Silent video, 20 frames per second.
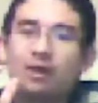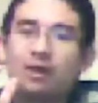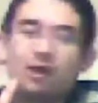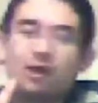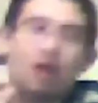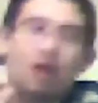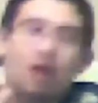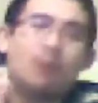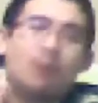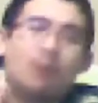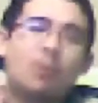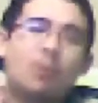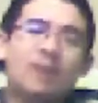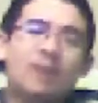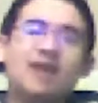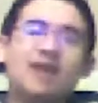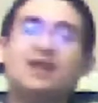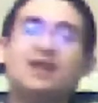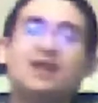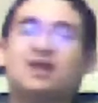a couple
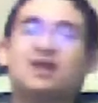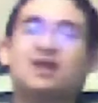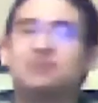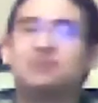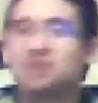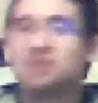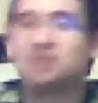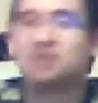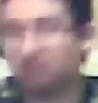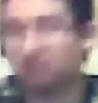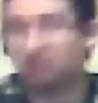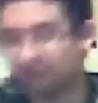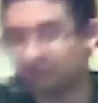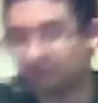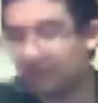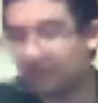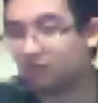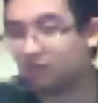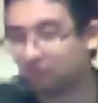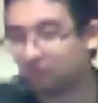main games then a
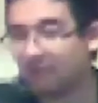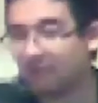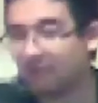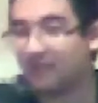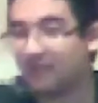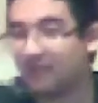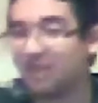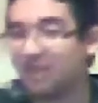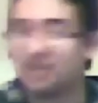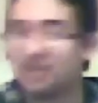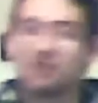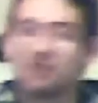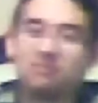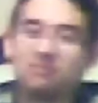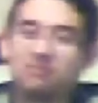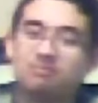then a remake, then a